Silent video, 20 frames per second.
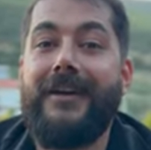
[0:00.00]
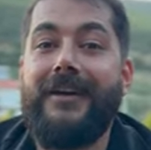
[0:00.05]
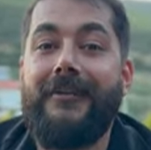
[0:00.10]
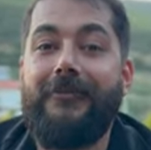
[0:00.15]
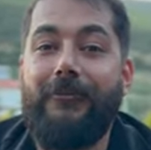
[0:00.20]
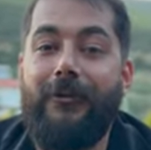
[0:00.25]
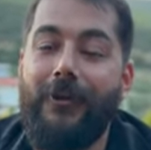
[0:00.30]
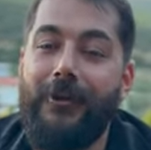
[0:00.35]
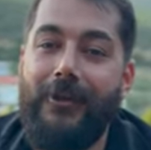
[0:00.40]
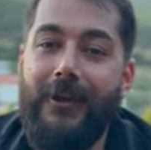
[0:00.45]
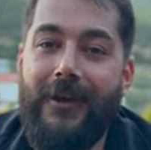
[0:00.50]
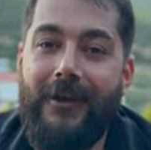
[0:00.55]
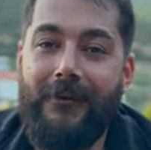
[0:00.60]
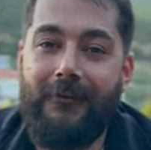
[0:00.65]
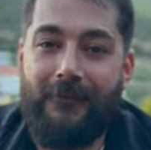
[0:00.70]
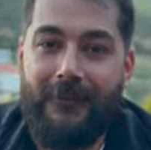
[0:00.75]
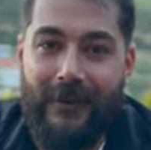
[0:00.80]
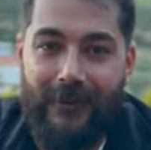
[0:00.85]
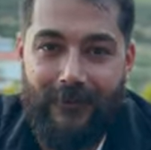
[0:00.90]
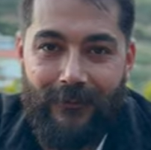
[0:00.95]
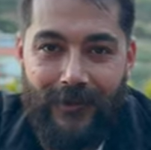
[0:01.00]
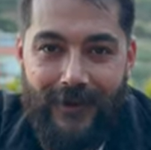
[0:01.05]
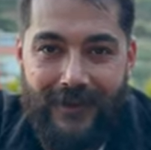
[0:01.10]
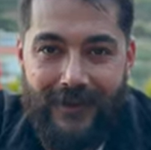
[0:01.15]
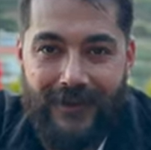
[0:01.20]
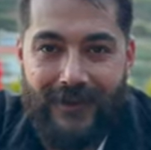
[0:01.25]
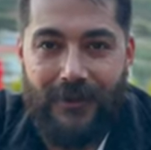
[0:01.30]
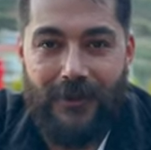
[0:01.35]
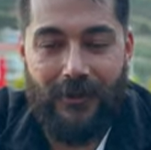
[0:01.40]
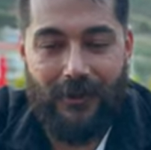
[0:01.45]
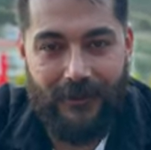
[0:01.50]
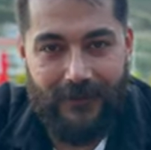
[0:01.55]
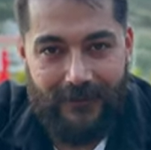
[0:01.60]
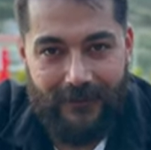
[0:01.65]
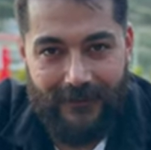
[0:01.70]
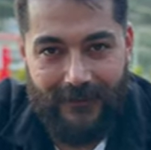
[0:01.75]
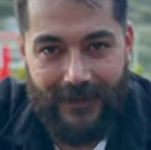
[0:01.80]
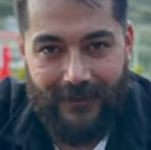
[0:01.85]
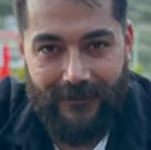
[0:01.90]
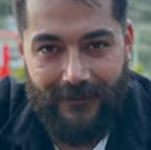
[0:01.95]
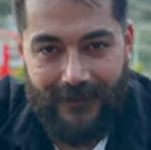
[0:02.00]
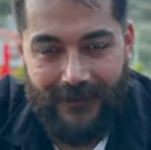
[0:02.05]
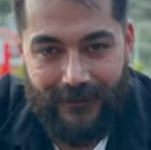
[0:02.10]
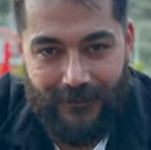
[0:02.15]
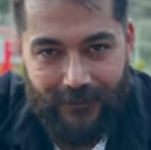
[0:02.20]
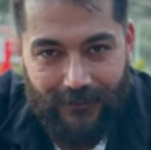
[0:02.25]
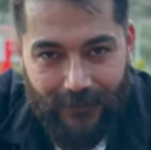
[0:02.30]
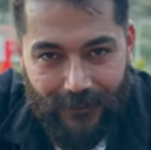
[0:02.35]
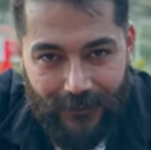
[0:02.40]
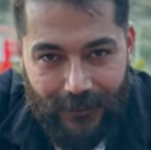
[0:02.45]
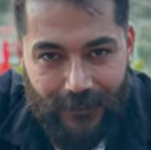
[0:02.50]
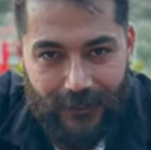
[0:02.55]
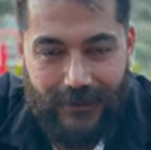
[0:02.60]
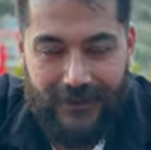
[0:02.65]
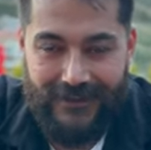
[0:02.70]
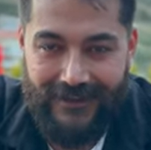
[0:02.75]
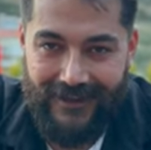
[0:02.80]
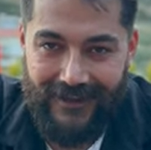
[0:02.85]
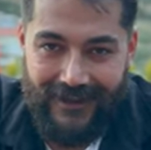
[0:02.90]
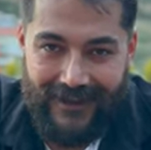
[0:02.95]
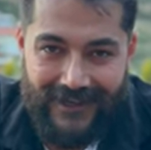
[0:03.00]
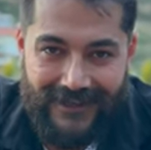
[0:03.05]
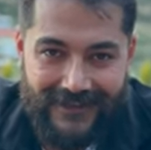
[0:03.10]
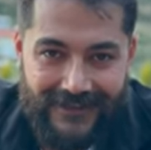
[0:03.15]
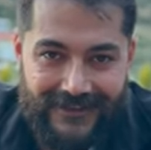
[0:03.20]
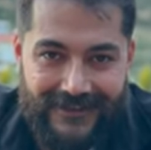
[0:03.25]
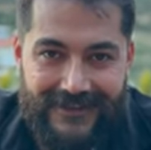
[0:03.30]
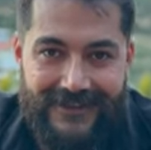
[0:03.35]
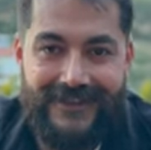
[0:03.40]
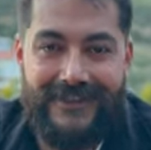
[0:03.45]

For now, we are waiting for you in the island.